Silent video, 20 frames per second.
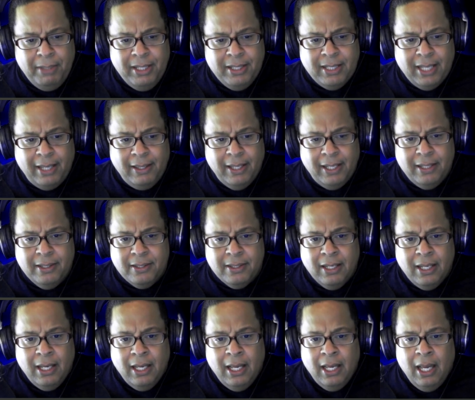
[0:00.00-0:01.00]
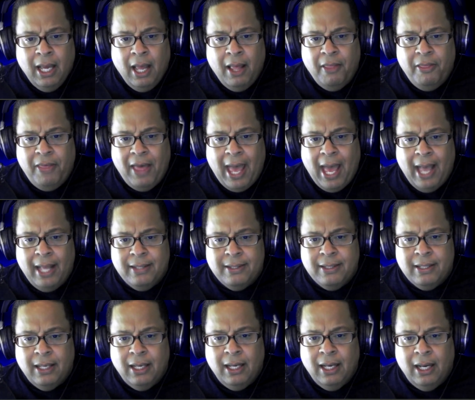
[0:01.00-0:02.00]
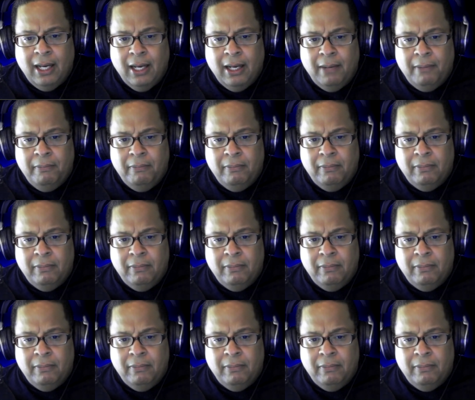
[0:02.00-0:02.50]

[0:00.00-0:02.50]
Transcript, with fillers: me say this, that the